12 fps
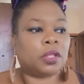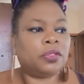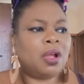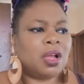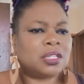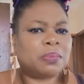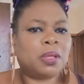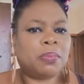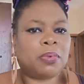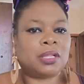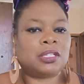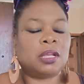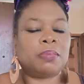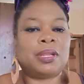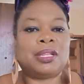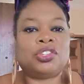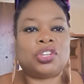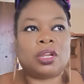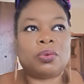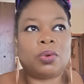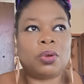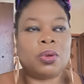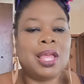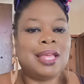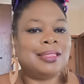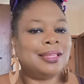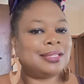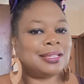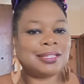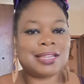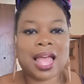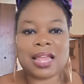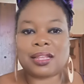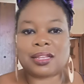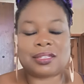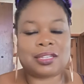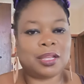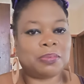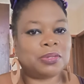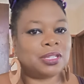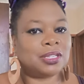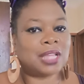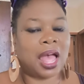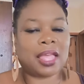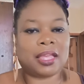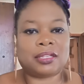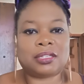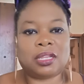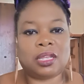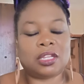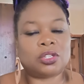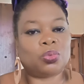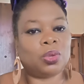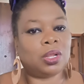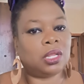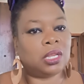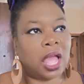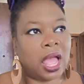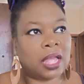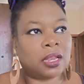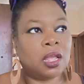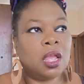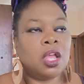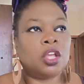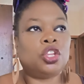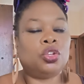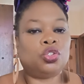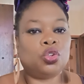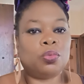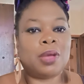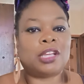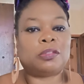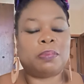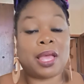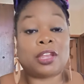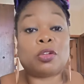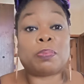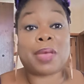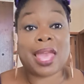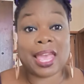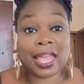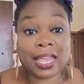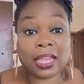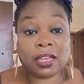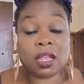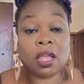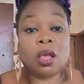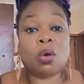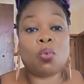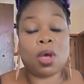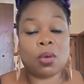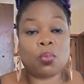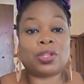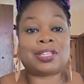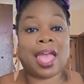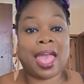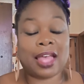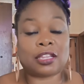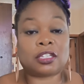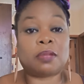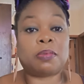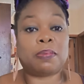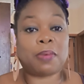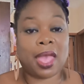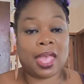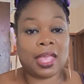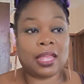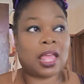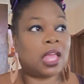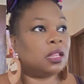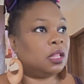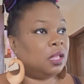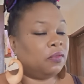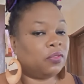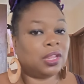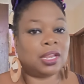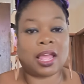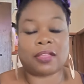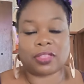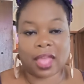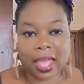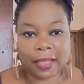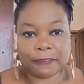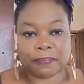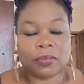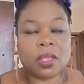There are some people I tip, but in general, this is not a tip society. It's really not. You do much better paying what was asked to be paid and leaving it at that.